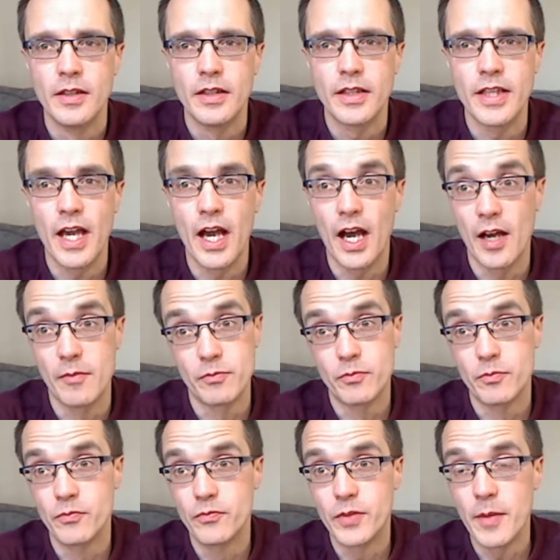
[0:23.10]
Yeah, I'm
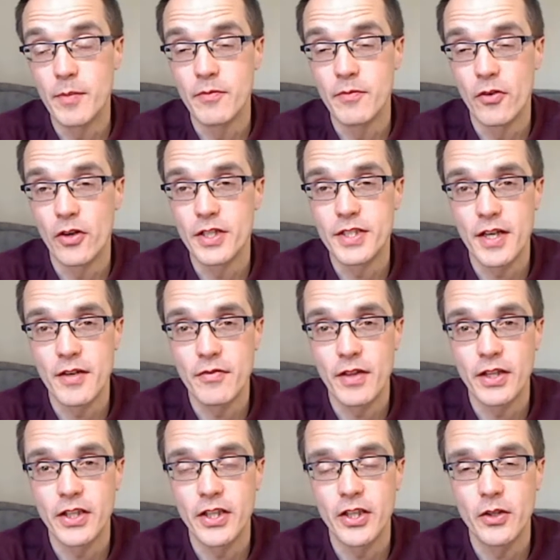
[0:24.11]
keeping very safe,
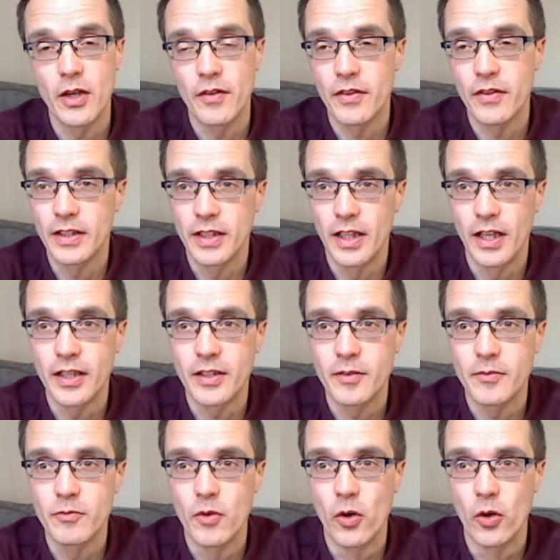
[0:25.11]
thank you. I think, like
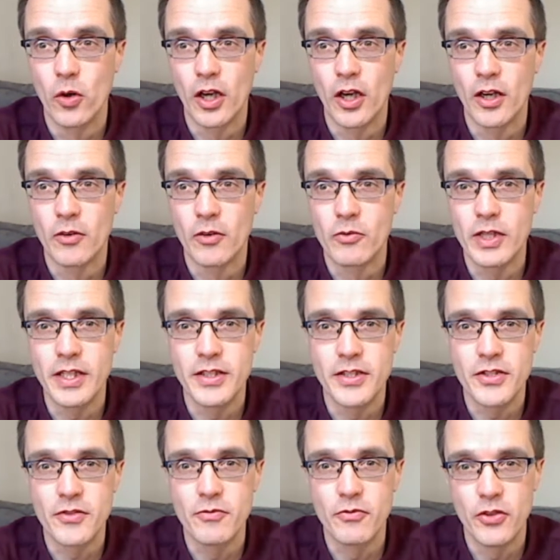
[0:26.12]
all our readers
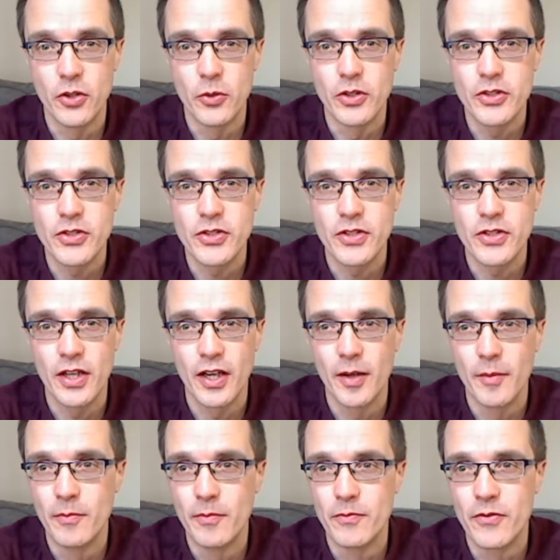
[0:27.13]
and viewers,
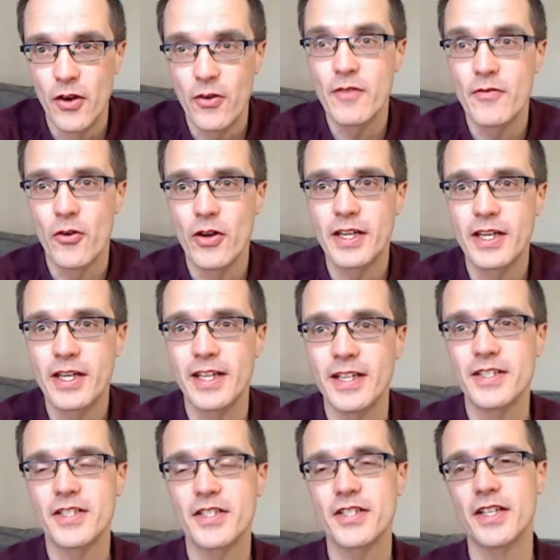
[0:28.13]
I'm very, very keen
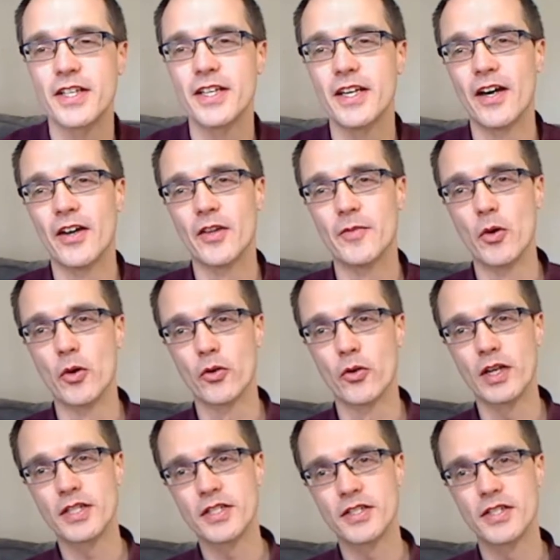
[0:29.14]
to see the motor
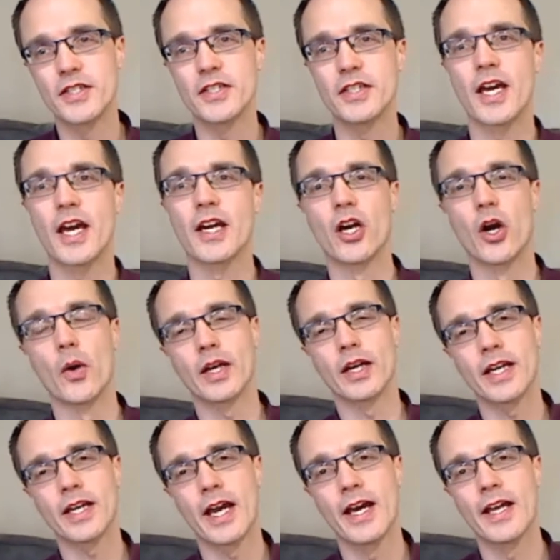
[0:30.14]
racing season get going
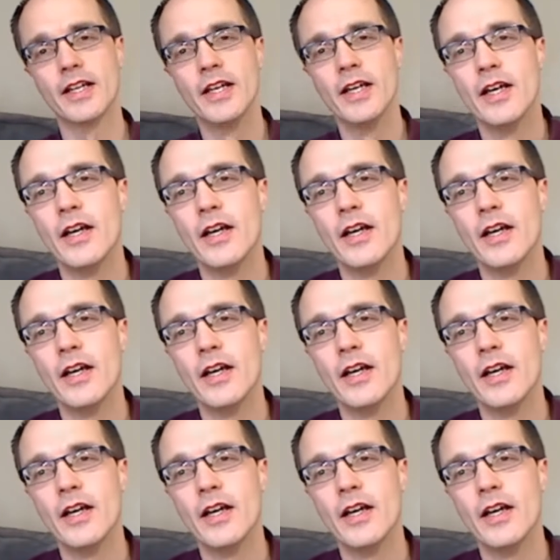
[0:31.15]
again.